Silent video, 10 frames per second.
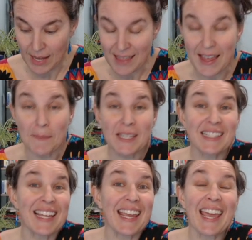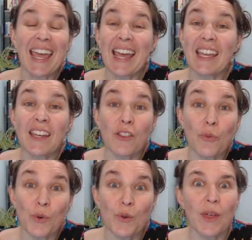That means they can't get
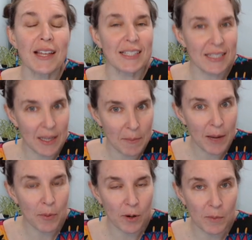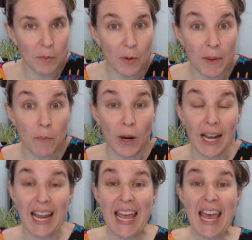through that semi-permeable
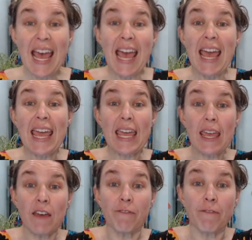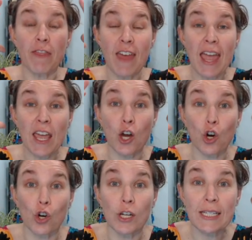membrane. If they
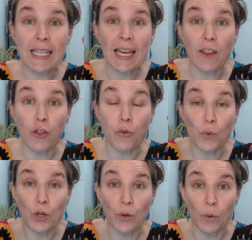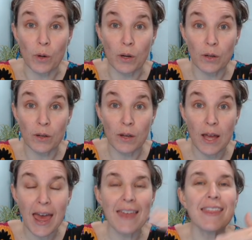could get through,
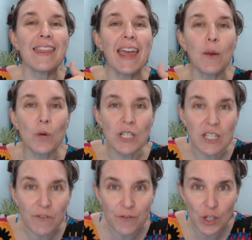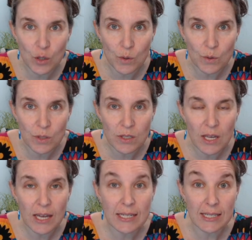they would diffuse
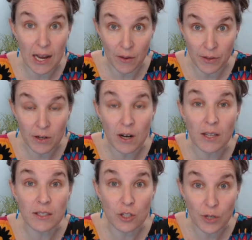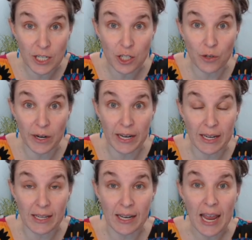down their concentration
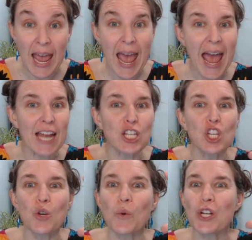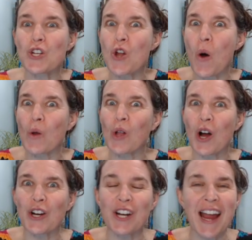gradient and you would no
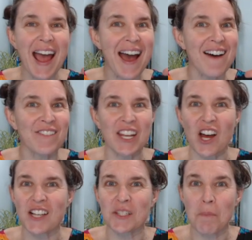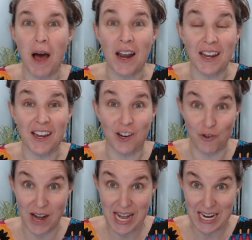longer have an osmotic
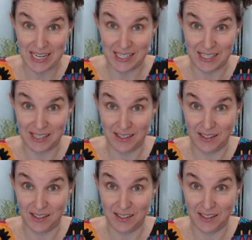gradient.